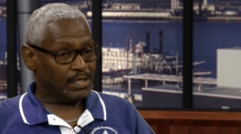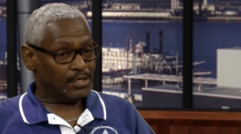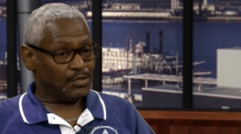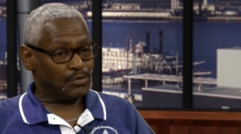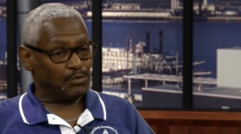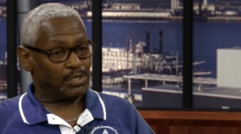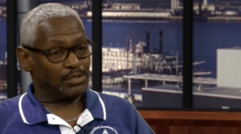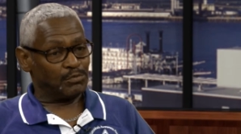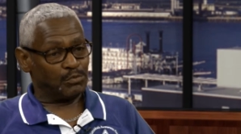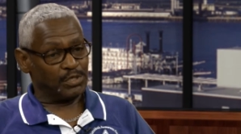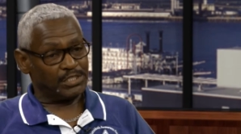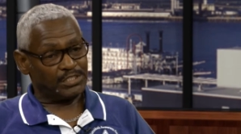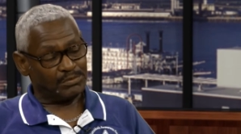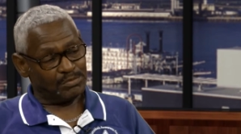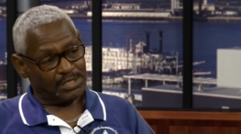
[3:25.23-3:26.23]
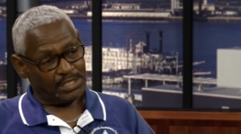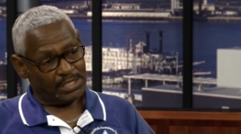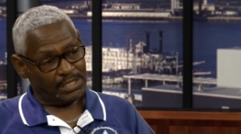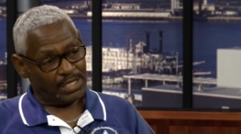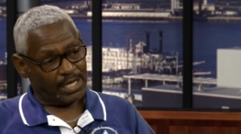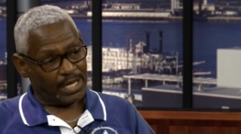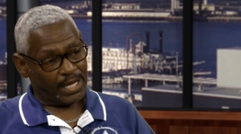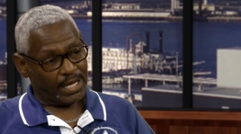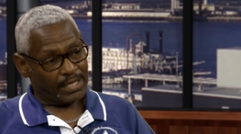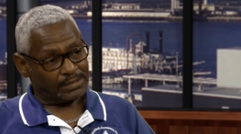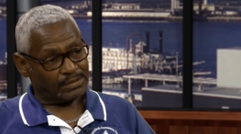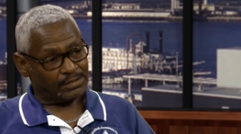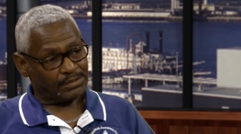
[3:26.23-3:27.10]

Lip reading: You can reach me at